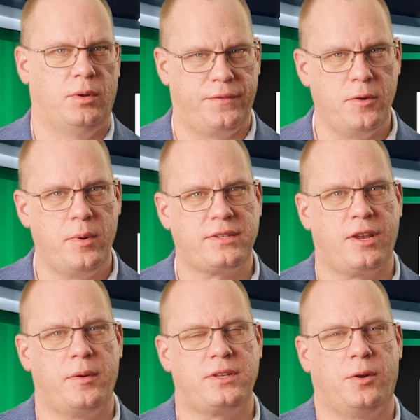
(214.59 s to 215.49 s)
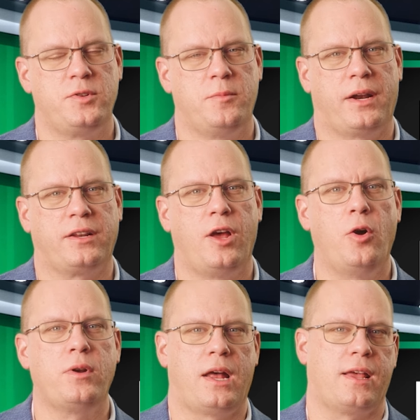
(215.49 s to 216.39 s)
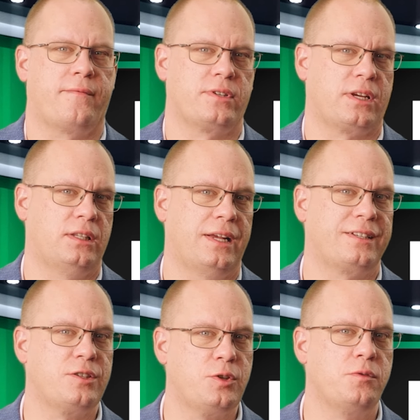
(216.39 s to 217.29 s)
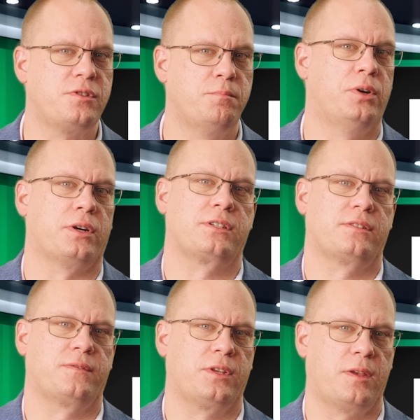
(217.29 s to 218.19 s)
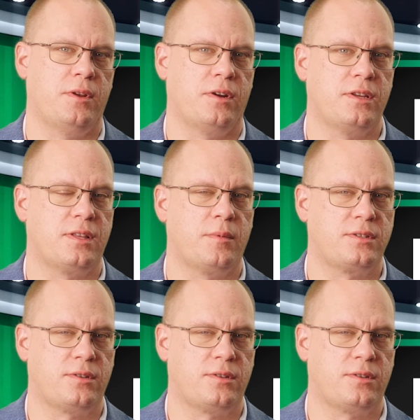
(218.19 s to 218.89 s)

Well, a few weeks ago we told you about an ODOT effort to collect used books for the communities that we